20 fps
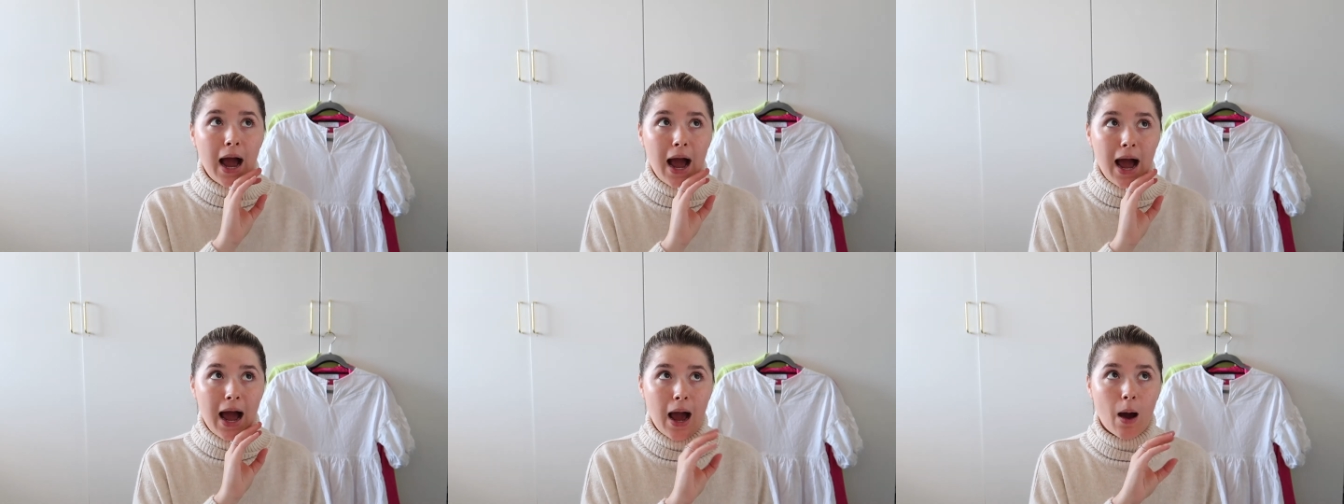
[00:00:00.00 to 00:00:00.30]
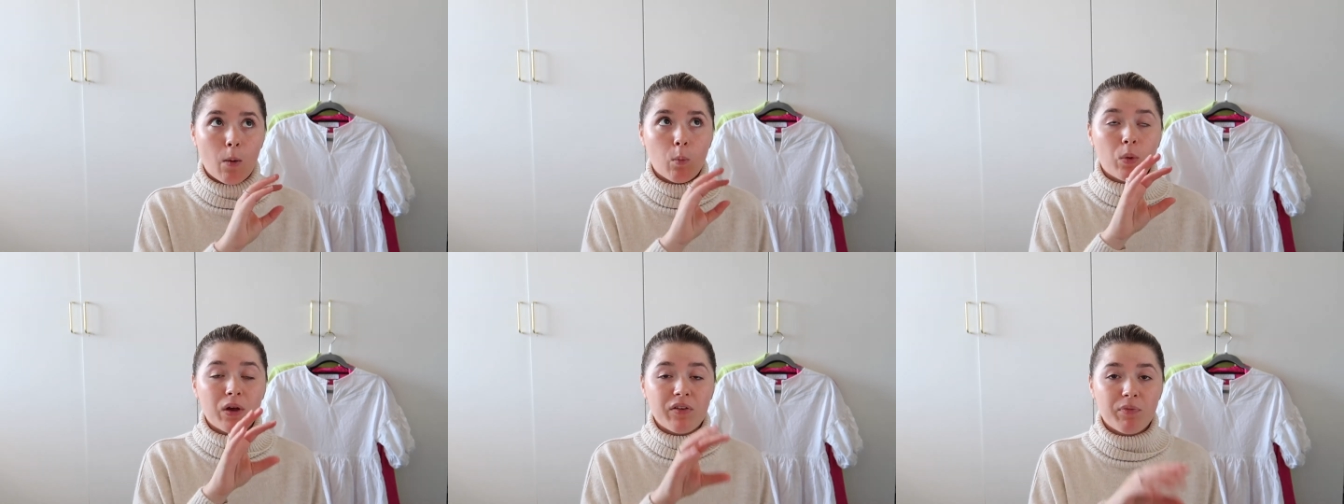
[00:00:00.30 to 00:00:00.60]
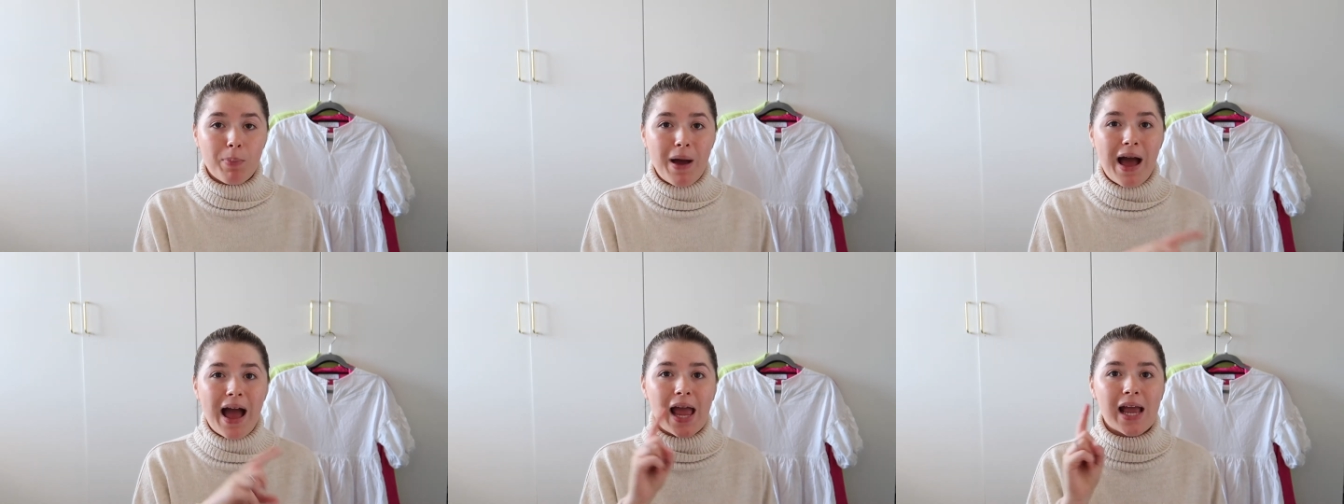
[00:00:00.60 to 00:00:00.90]
And we've
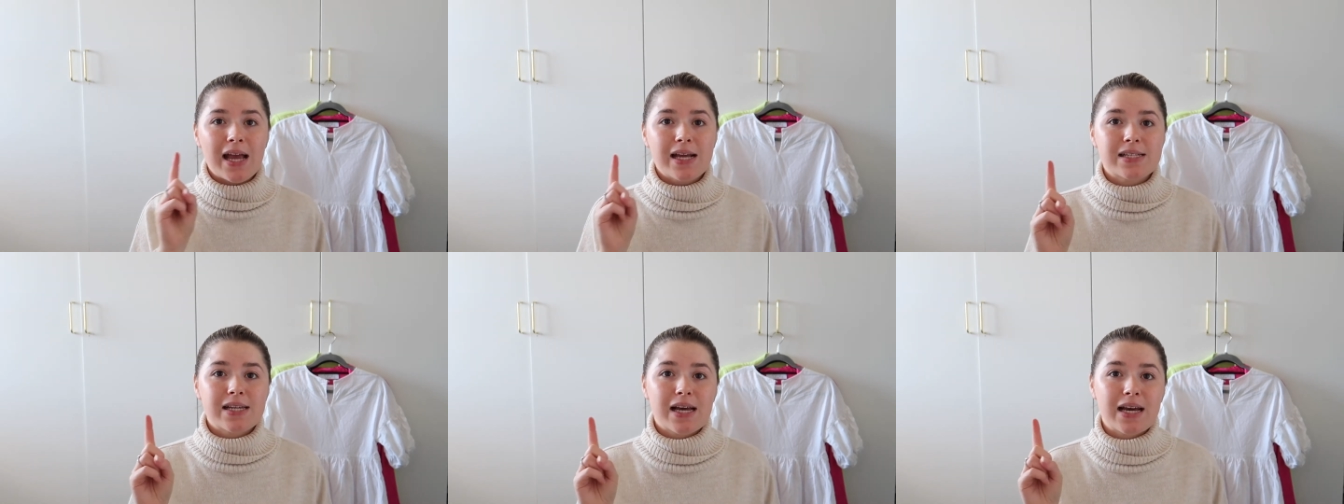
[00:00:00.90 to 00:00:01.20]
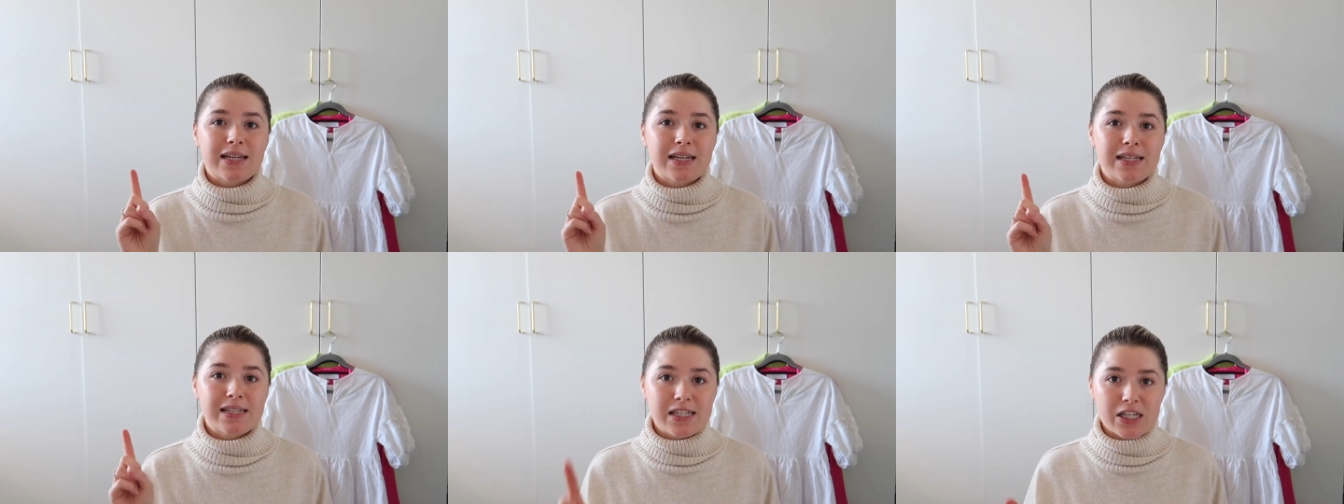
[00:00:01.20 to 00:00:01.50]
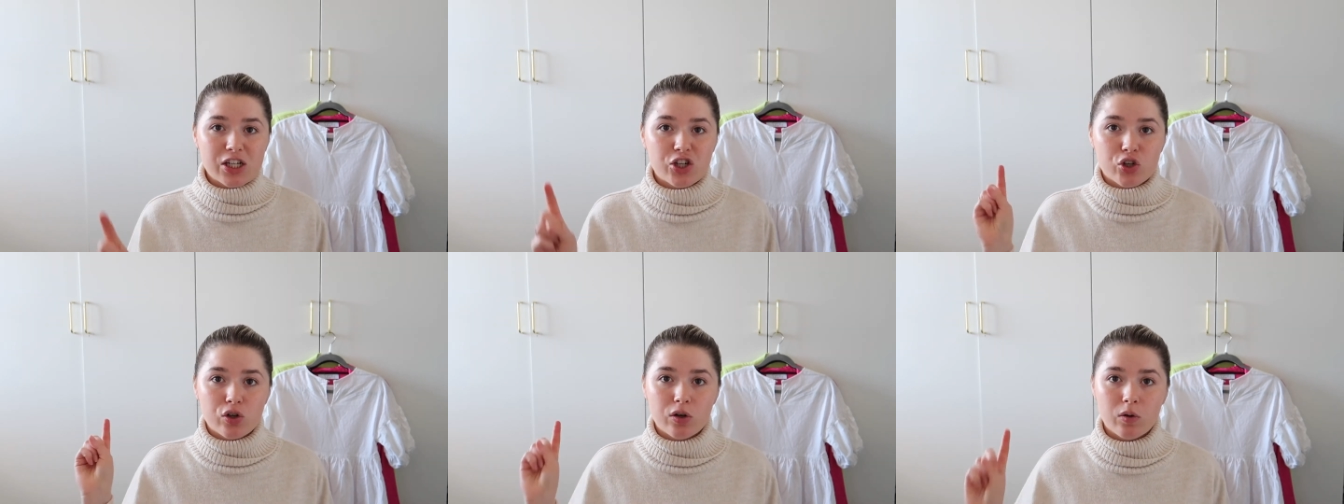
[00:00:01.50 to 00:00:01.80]
paid an
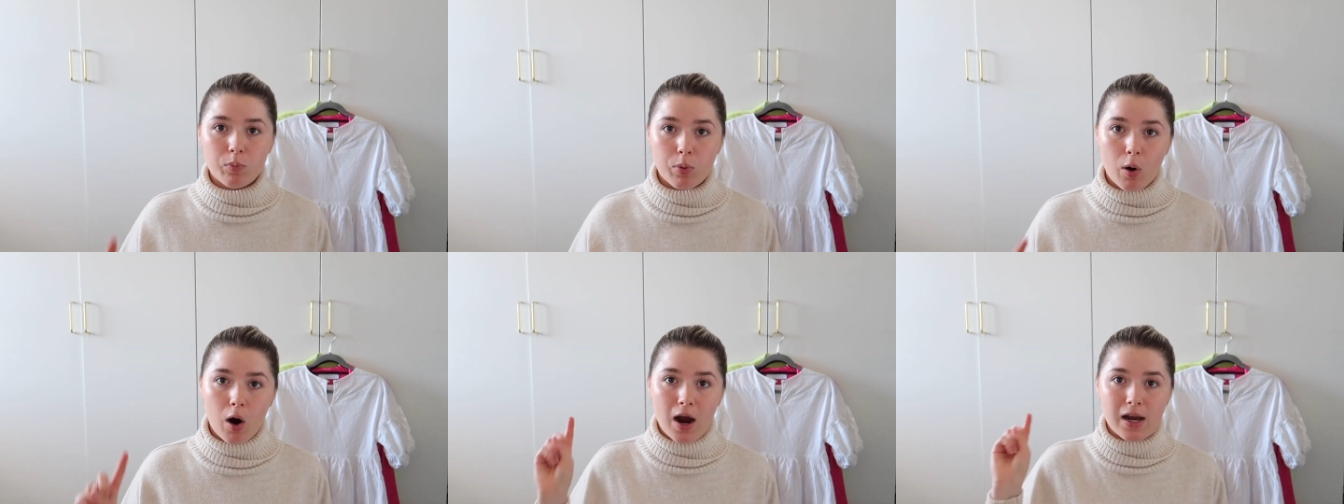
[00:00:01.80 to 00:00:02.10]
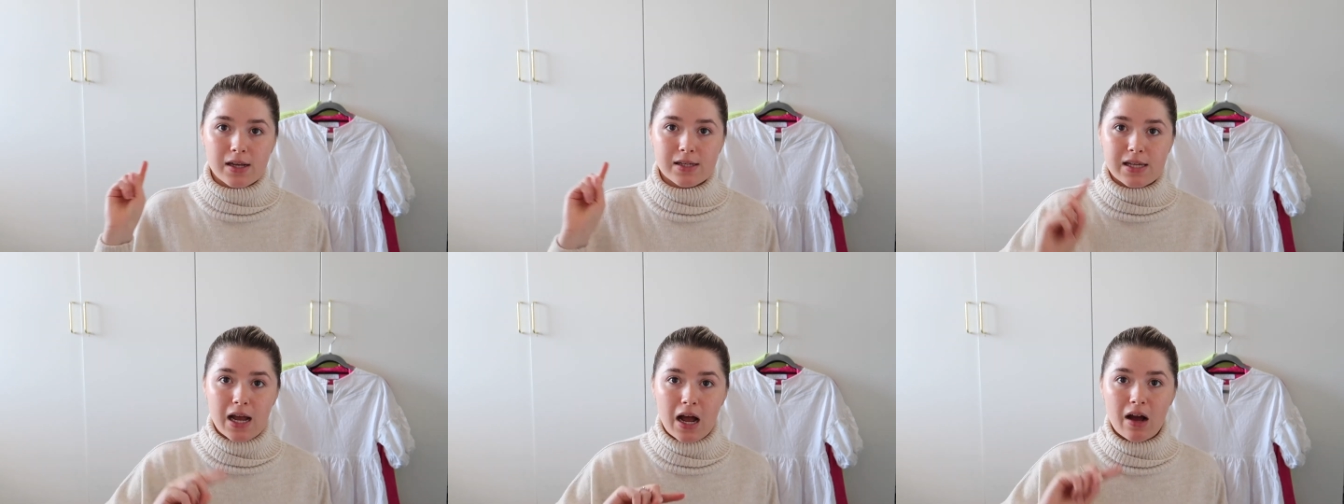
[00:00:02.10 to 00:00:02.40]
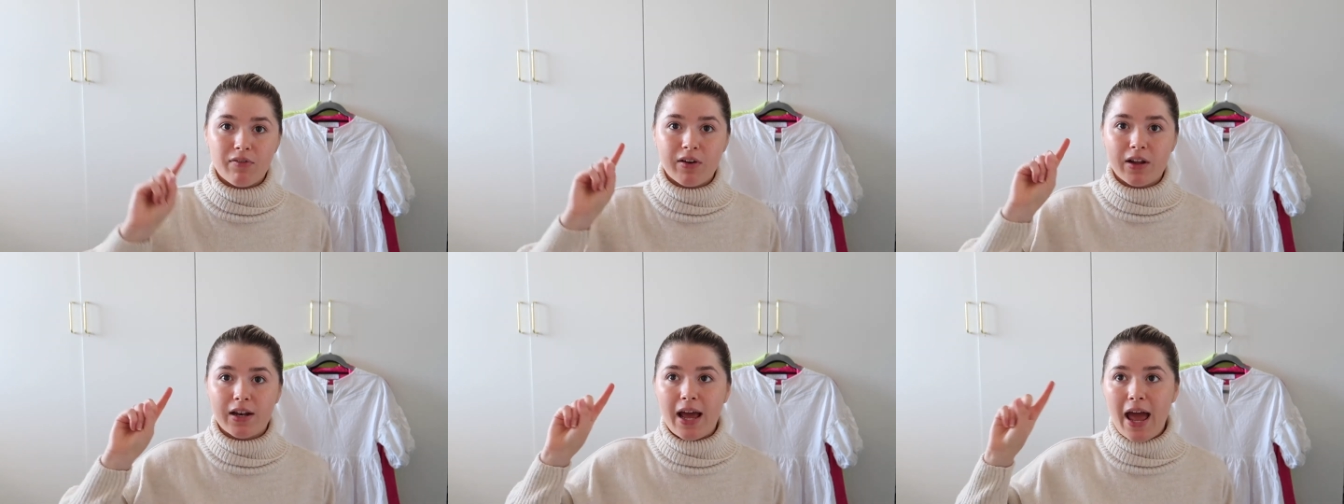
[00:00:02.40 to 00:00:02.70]
additional price to
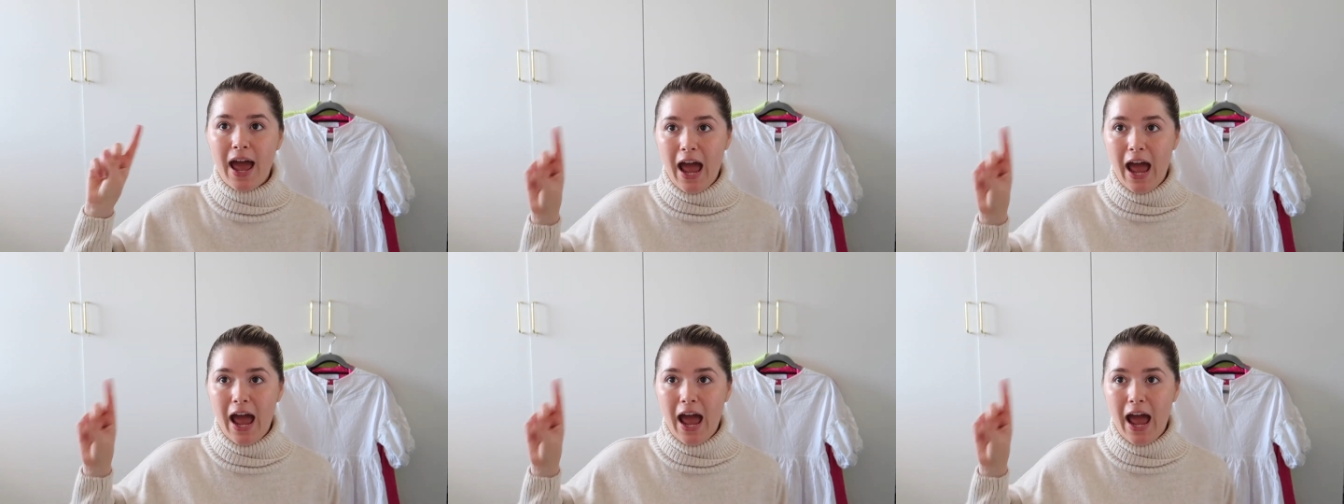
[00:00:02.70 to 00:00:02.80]
have an